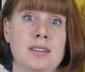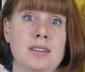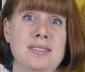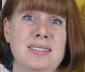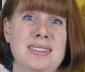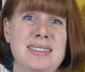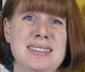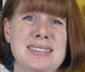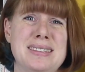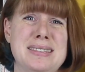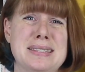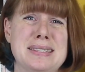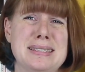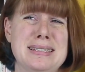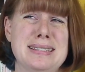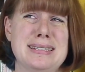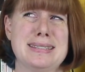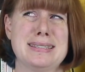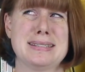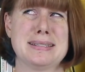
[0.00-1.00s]
This
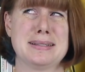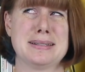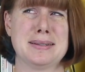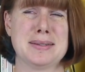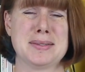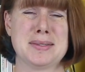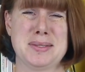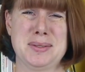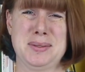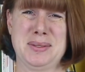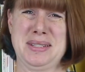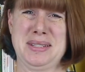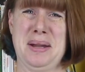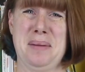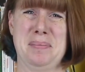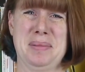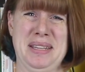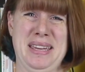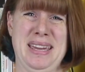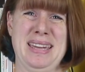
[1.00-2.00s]
is also a
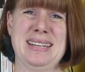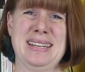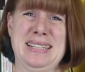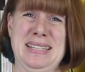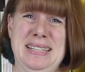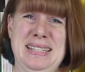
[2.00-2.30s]
complicated